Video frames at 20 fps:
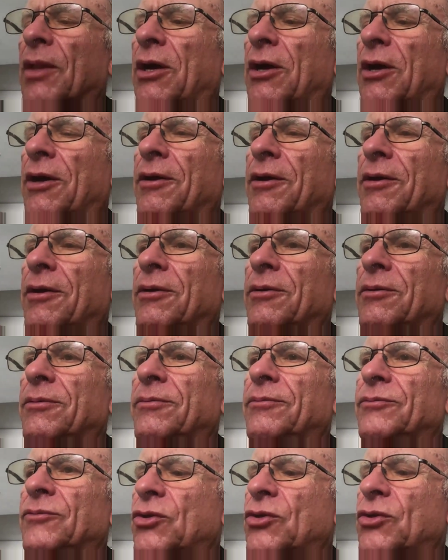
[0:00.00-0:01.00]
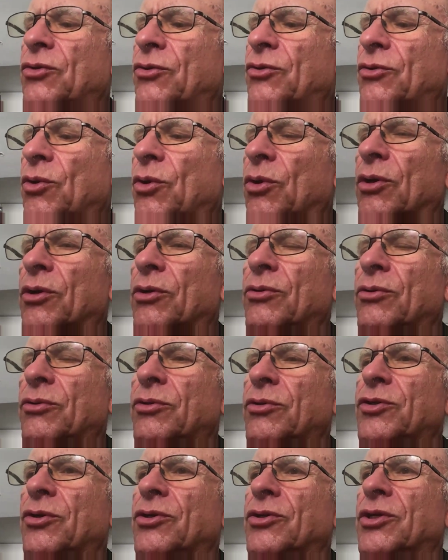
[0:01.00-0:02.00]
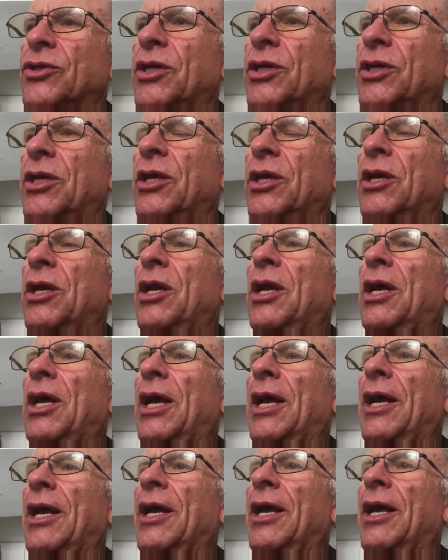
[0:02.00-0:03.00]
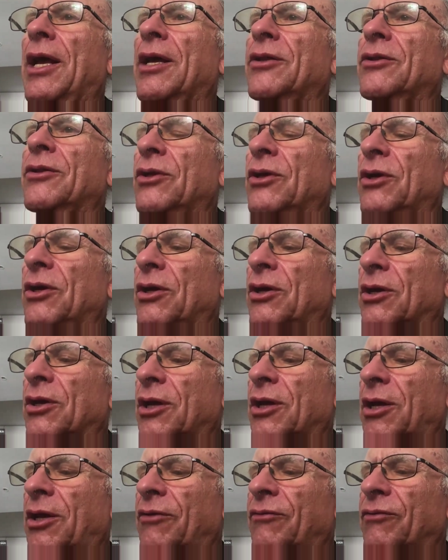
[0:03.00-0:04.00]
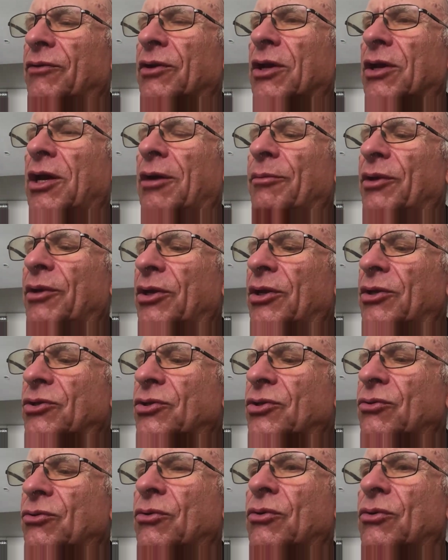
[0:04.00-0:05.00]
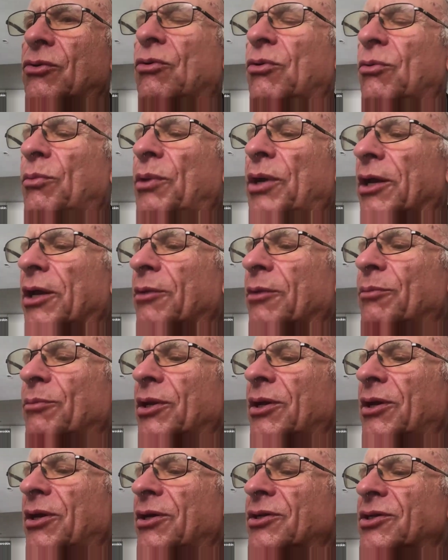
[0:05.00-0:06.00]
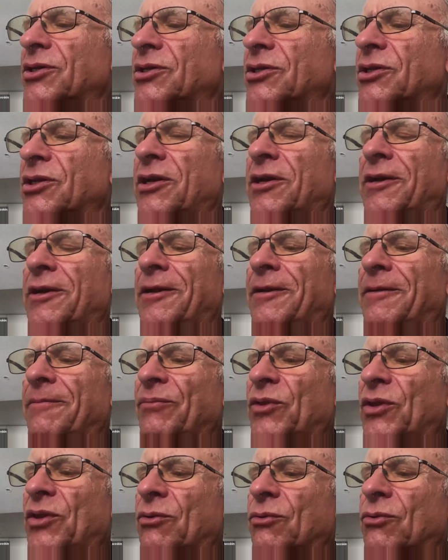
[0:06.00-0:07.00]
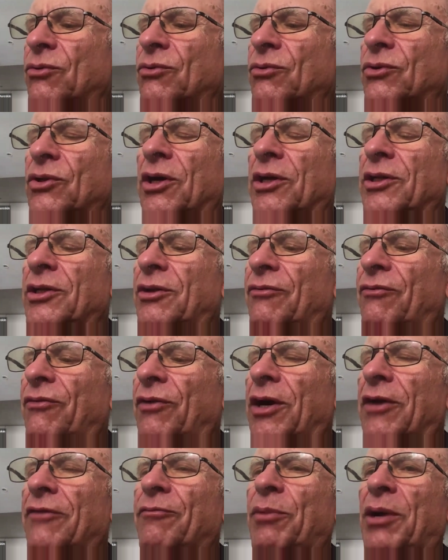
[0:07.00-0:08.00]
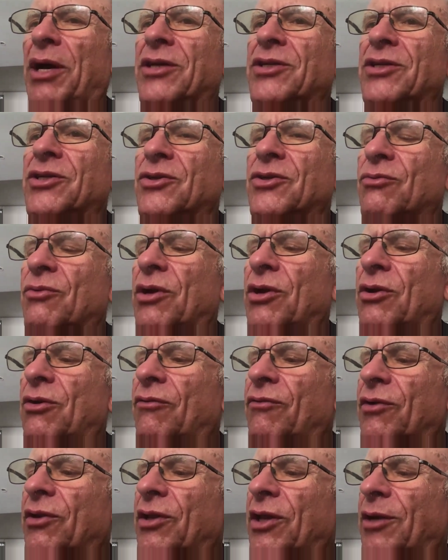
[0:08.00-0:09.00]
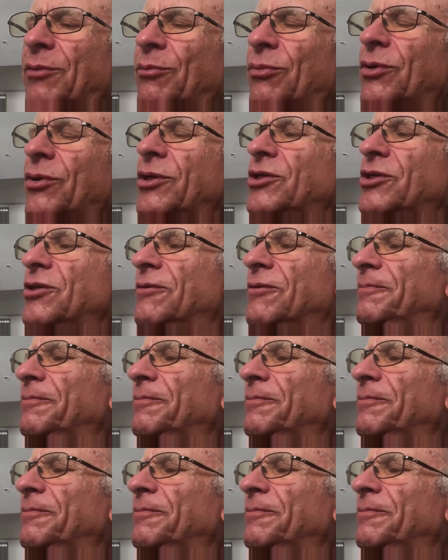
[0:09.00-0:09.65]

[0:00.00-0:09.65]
to New York, New Jersey, and even coming into Quebec, because the Route 95 passes right over that bridge.